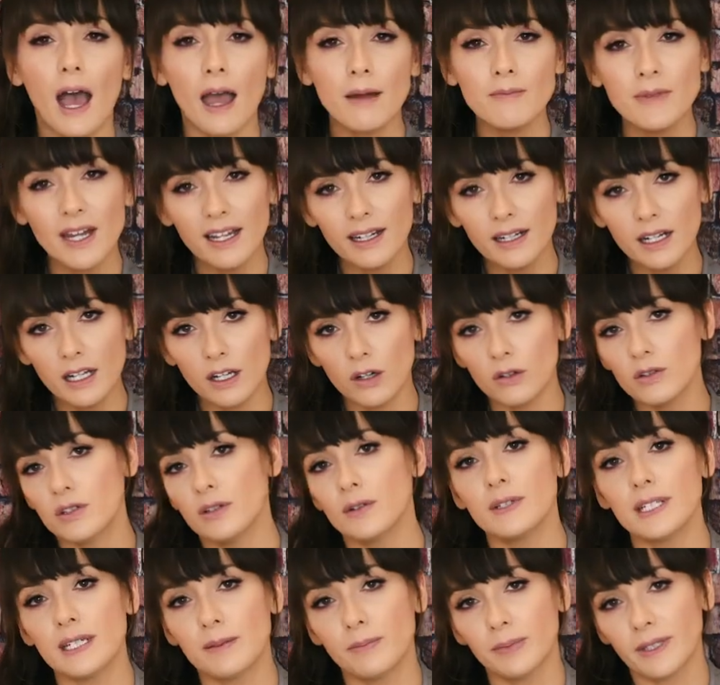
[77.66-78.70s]
I'm not gonna go
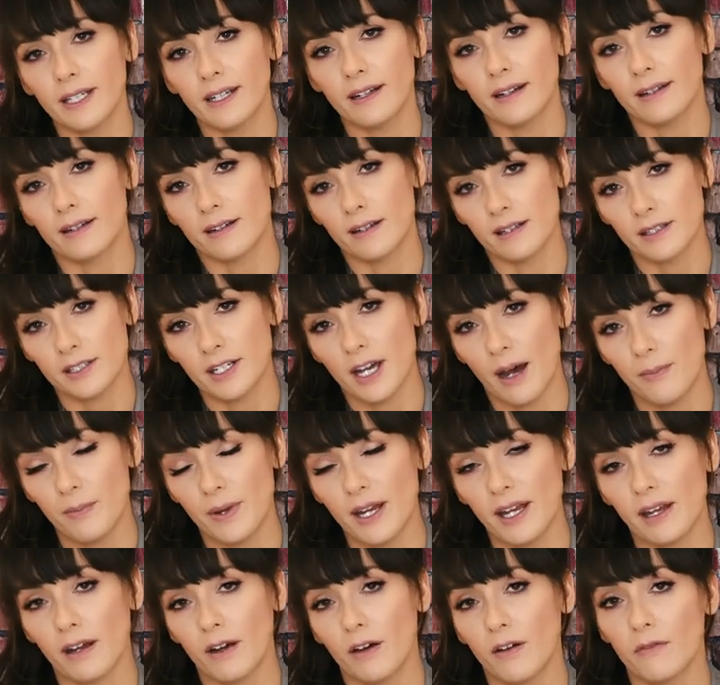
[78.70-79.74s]
too deeply on the
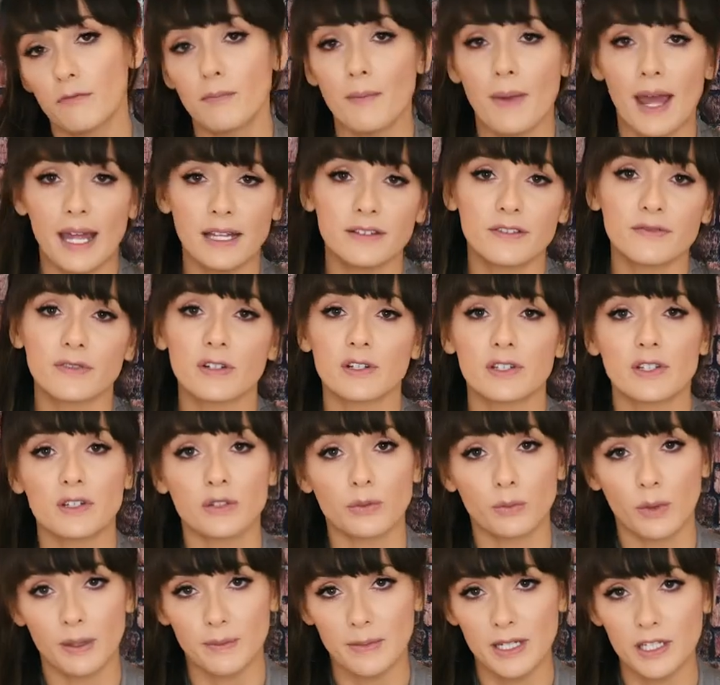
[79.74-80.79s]
topic of men's
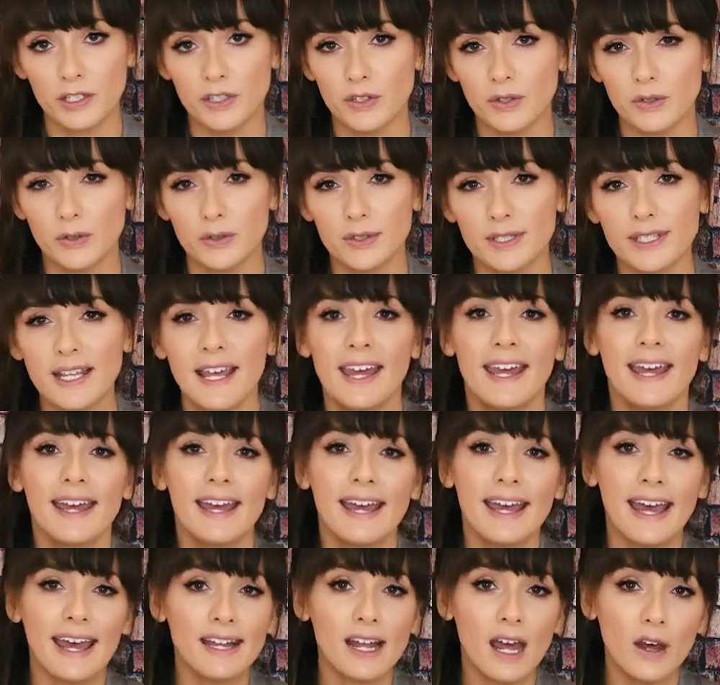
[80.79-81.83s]
versus women's shoes
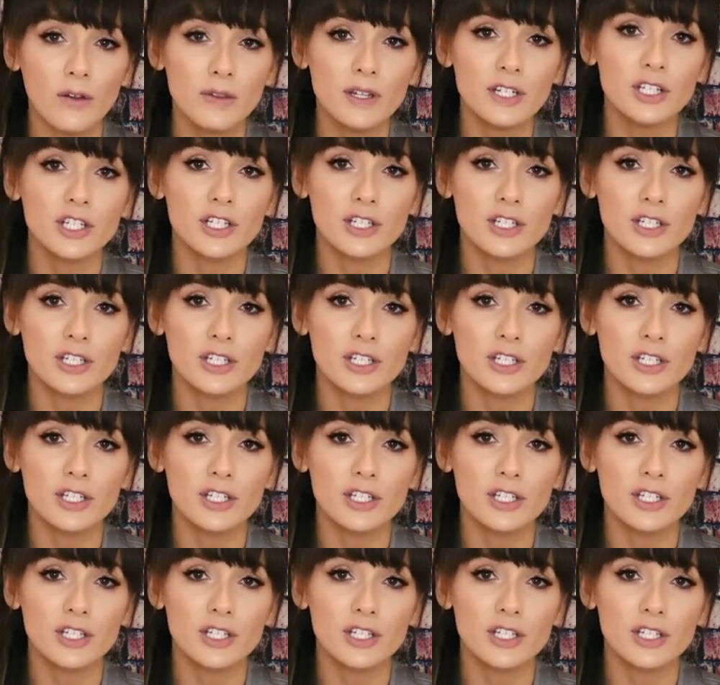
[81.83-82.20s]
and how the